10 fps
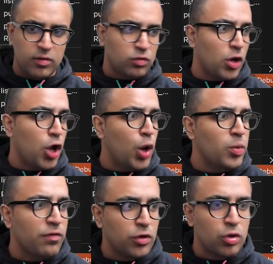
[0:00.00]
So now all
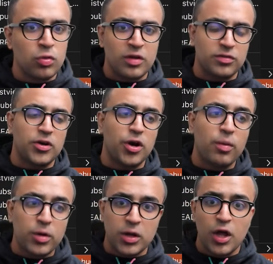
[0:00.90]
we have to do is
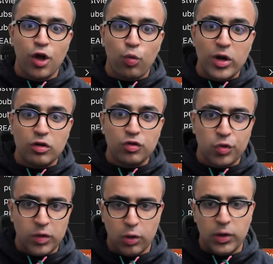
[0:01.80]
determine when to
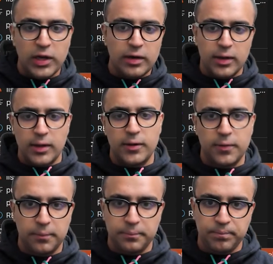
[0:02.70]
show the loading indicator.